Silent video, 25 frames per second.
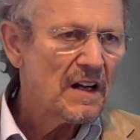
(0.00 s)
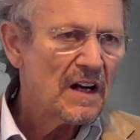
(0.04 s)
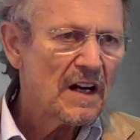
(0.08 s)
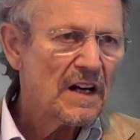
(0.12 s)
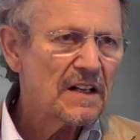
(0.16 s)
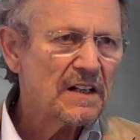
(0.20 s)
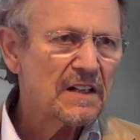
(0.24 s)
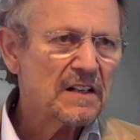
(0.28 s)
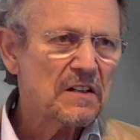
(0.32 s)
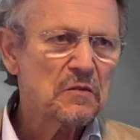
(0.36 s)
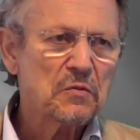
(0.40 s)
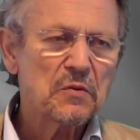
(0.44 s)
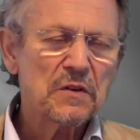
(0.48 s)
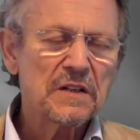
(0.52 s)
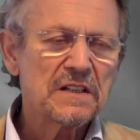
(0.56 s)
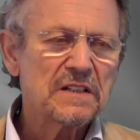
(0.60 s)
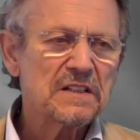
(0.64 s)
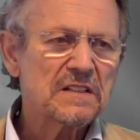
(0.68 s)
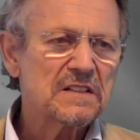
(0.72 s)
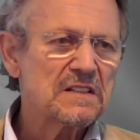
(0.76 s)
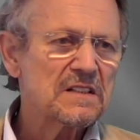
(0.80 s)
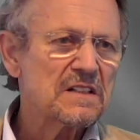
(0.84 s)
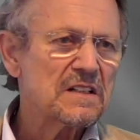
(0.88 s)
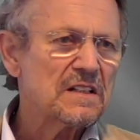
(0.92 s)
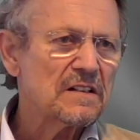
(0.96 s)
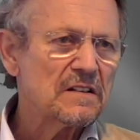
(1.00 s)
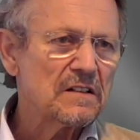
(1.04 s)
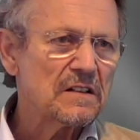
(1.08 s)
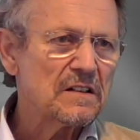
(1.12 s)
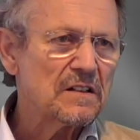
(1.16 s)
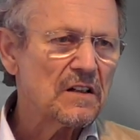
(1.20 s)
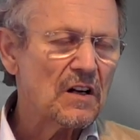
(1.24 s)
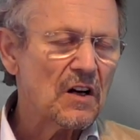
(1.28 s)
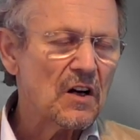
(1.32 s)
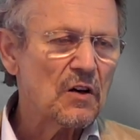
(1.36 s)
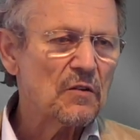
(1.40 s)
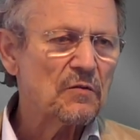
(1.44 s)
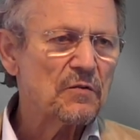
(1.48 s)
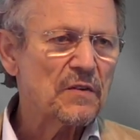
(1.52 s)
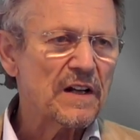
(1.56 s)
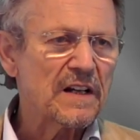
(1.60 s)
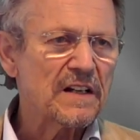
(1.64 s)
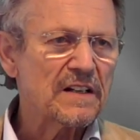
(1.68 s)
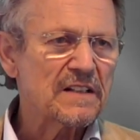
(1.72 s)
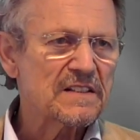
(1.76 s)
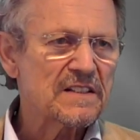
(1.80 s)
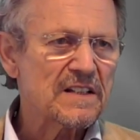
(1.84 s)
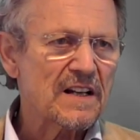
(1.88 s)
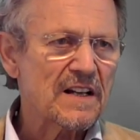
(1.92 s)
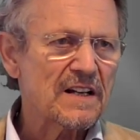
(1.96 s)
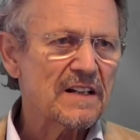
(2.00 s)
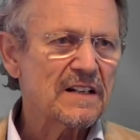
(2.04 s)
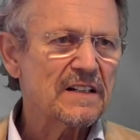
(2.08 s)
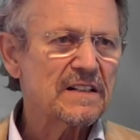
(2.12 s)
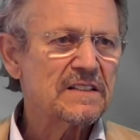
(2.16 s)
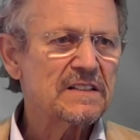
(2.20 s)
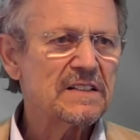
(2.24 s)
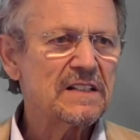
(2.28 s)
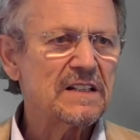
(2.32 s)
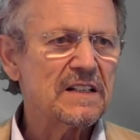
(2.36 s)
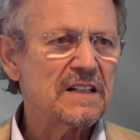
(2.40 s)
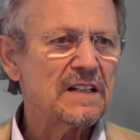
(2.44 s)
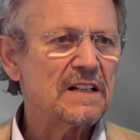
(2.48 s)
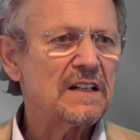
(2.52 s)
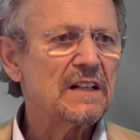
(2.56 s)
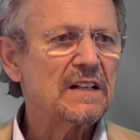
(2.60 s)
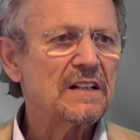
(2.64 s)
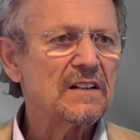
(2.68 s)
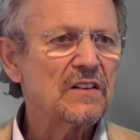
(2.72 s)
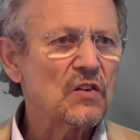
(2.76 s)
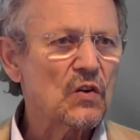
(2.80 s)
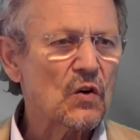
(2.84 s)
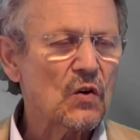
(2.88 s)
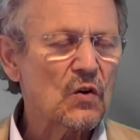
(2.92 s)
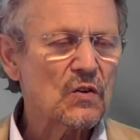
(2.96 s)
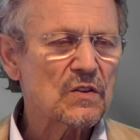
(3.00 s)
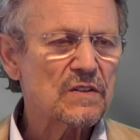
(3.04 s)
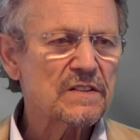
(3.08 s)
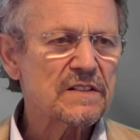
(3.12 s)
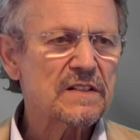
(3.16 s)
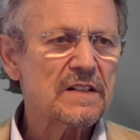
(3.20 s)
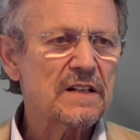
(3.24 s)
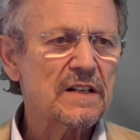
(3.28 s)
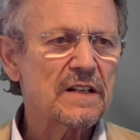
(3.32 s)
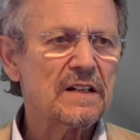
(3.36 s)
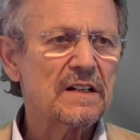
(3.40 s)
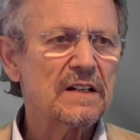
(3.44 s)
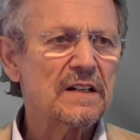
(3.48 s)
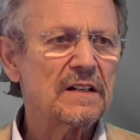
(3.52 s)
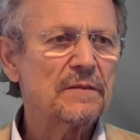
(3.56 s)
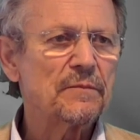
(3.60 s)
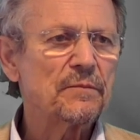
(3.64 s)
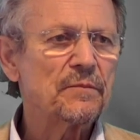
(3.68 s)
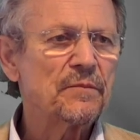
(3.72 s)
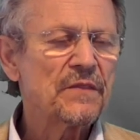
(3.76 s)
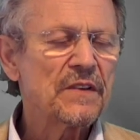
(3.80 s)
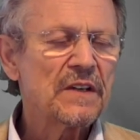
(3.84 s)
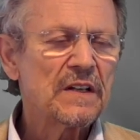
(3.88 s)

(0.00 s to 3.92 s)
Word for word: an increase uh, of anxiety, nausea,